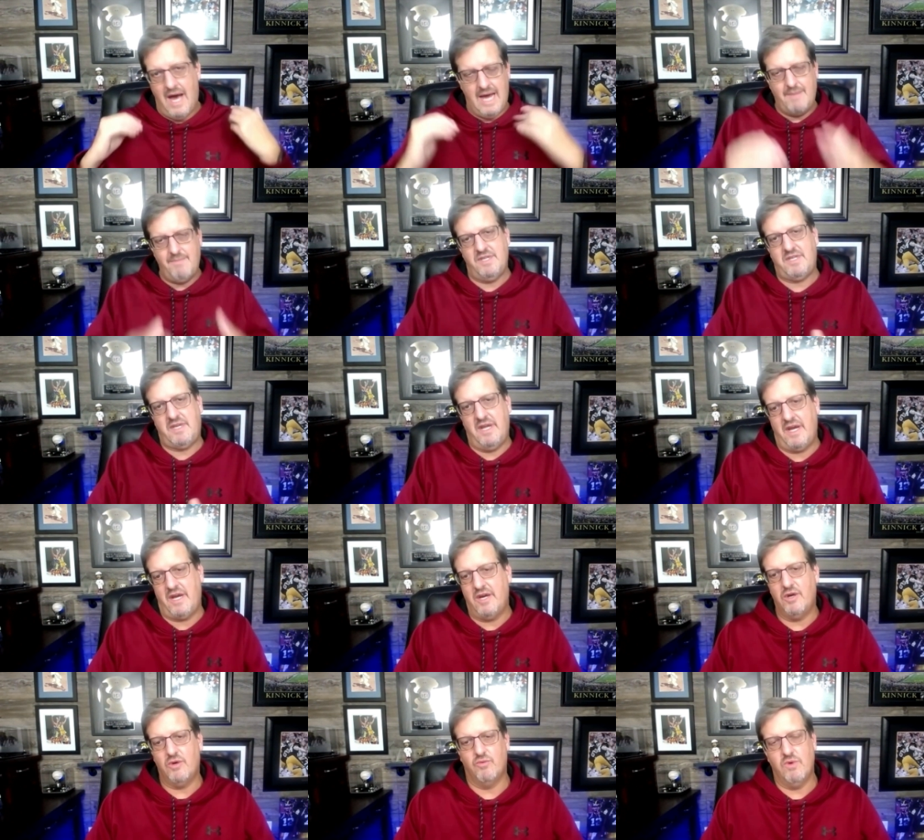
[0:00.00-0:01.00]
I'm just going to
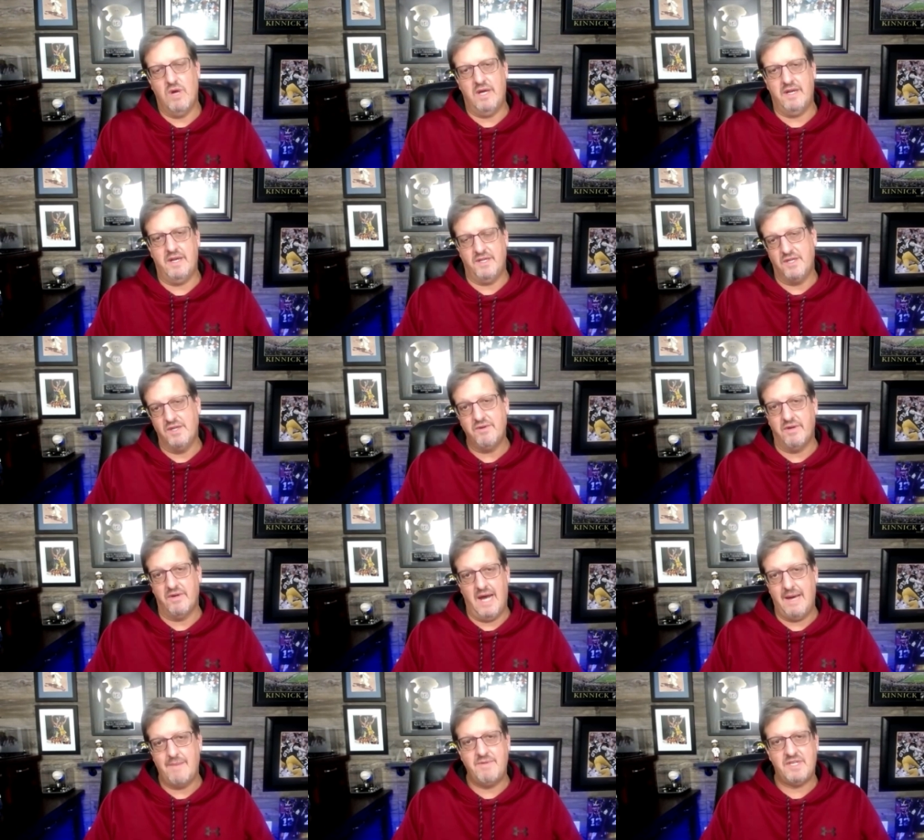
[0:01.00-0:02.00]
go run and do
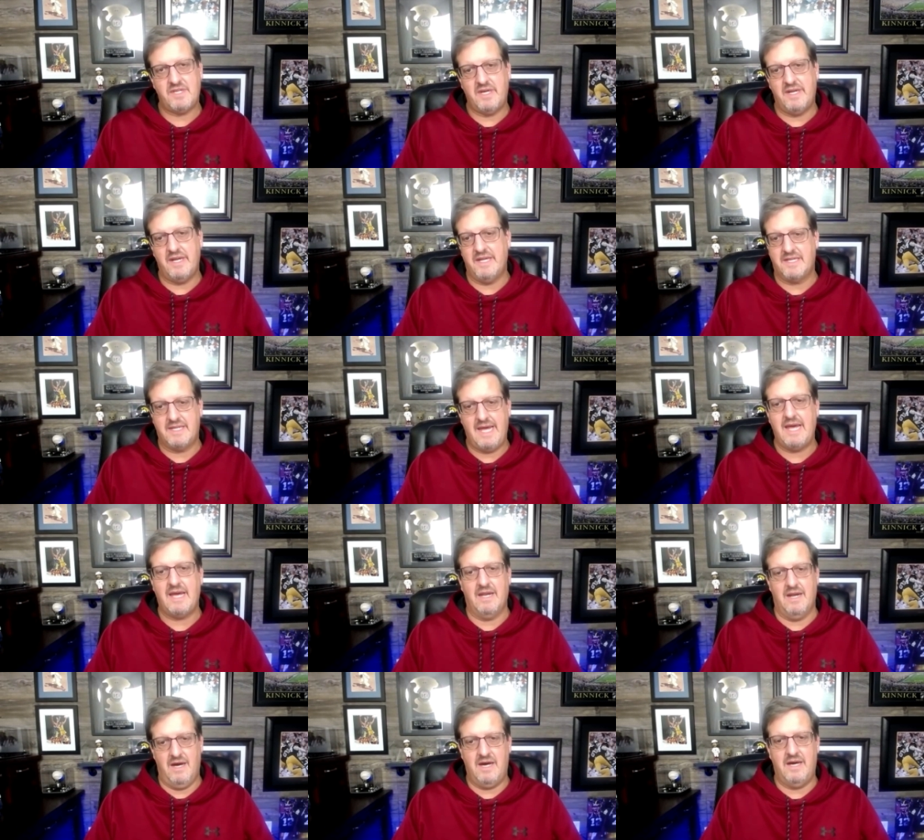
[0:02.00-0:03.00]
it. I'm just going to
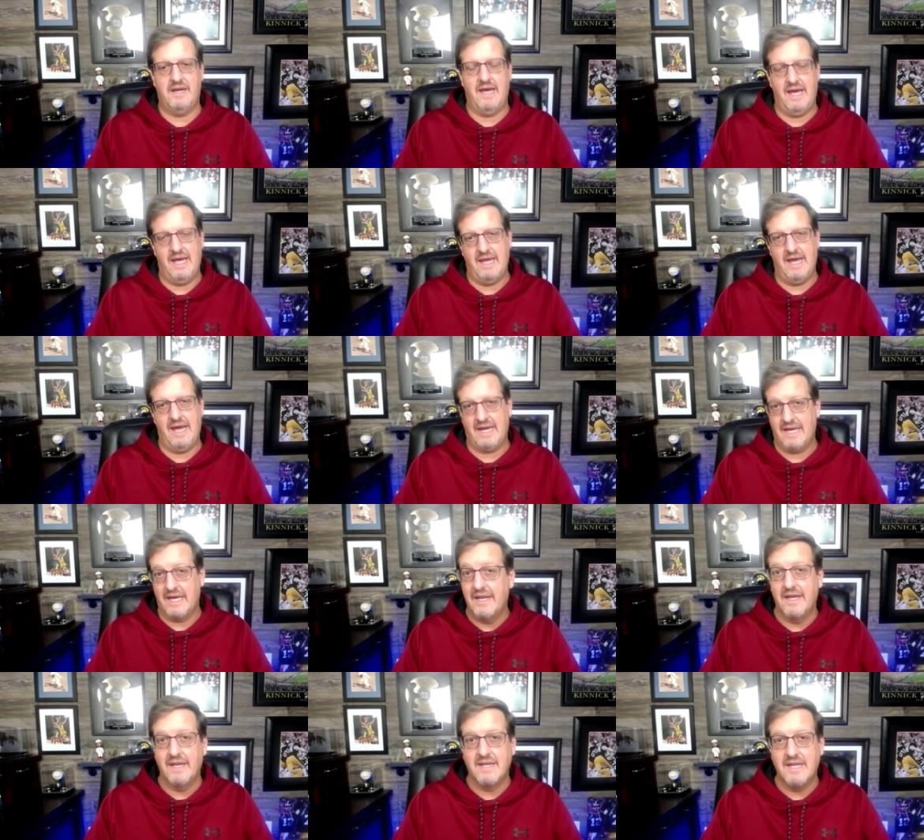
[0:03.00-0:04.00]
take it on and, and
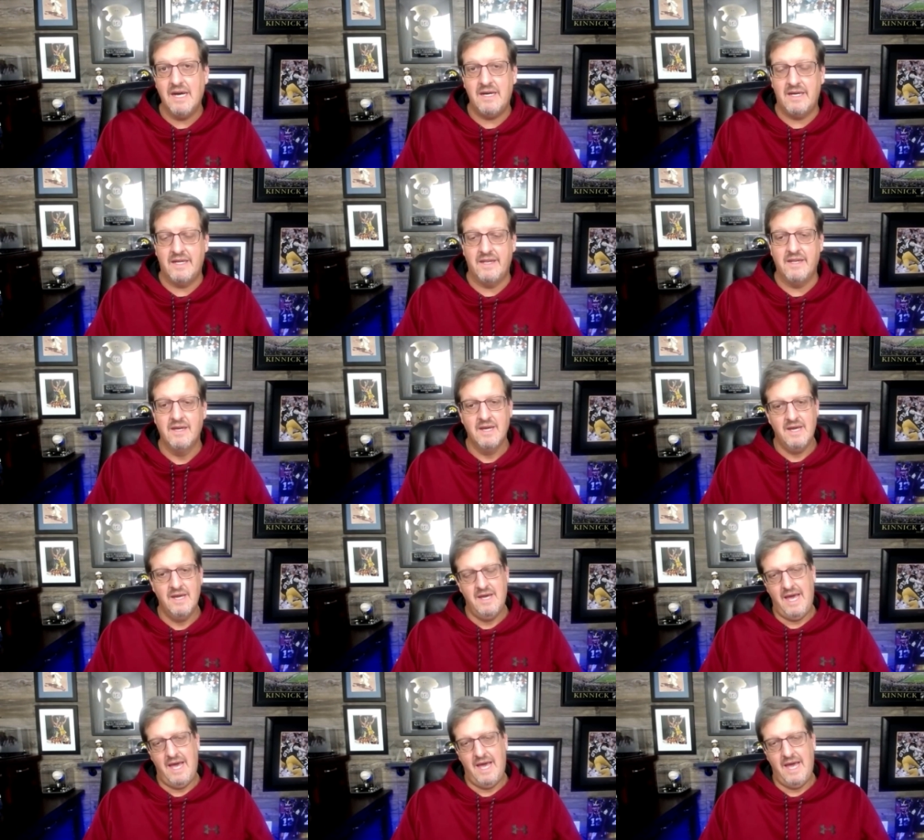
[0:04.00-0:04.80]
get it done.